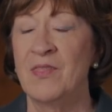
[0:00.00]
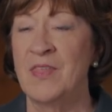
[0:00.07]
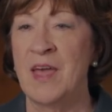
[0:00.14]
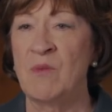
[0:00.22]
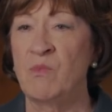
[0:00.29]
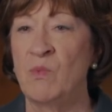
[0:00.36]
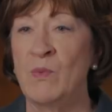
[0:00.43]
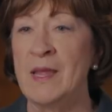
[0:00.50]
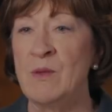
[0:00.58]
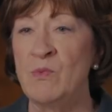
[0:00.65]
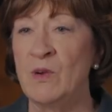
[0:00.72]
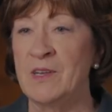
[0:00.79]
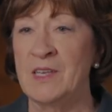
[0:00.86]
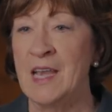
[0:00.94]
that we
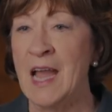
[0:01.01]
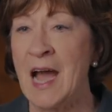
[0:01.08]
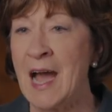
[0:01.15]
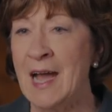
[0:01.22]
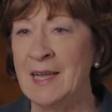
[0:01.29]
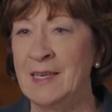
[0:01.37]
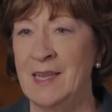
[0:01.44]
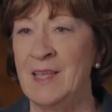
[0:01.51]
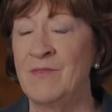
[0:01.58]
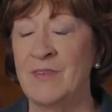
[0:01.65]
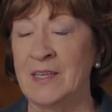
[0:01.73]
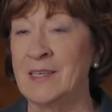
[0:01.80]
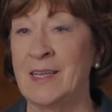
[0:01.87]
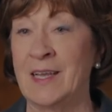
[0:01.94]
would not
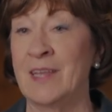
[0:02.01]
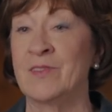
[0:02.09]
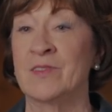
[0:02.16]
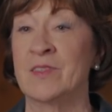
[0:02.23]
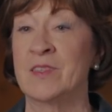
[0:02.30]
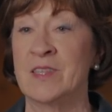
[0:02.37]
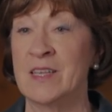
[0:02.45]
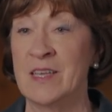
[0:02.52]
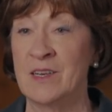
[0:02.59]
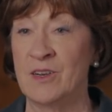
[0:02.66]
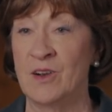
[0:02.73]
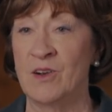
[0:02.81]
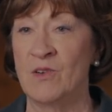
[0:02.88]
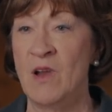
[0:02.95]
even
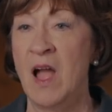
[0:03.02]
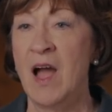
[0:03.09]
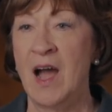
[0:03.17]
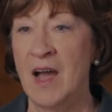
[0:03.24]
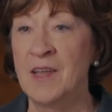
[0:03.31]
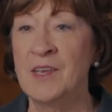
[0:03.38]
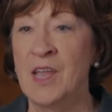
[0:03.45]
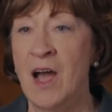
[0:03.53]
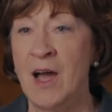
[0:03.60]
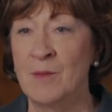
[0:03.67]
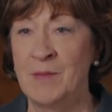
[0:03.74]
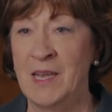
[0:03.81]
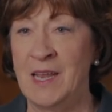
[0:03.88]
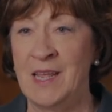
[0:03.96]
consider a
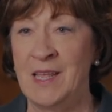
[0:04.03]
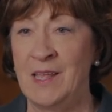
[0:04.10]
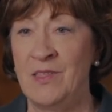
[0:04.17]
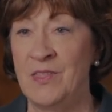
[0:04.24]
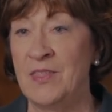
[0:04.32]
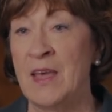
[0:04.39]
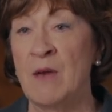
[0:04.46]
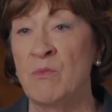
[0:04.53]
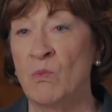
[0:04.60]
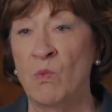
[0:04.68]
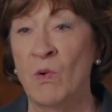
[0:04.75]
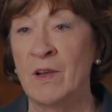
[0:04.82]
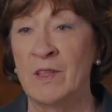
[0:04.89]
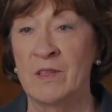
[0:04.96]
nominee that
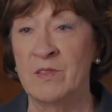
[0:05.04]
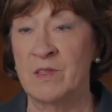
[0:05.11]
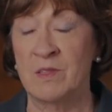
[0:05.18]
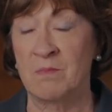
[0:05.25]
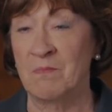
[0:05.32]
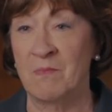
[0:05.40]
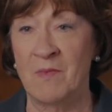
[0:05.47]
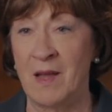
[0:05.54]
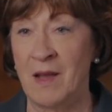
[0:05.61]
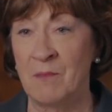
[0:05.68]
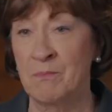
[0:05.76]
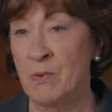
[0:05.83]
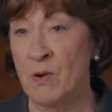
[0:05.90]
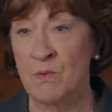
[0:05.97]
was
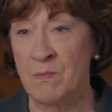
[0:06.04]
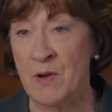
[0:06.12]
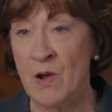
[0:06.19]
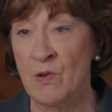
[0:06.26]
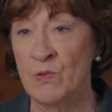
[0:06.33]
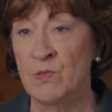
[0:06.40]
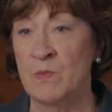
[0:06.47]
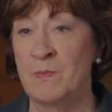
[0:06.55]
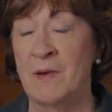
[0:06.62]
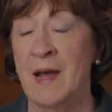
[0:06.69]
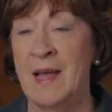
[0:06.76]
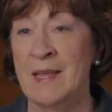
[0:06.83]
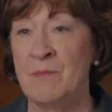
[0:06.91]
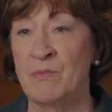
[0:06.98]
proposed
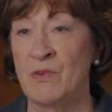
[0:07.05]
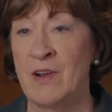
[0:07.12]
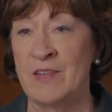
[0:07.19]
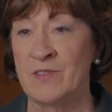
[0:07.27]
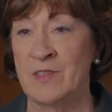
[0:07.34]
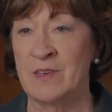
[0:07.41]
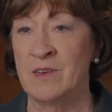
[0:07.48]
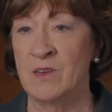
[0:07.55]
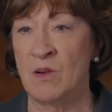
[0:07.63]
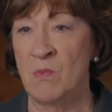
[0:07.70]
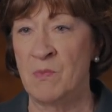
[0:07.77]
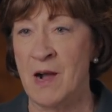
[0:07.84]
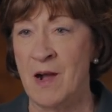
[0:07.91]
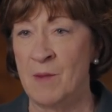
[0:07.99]
by President
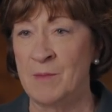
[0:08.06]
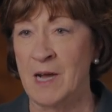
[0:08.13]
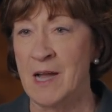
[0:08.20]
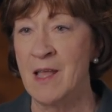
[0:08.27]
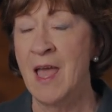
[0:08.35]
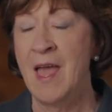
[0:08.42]
Obama.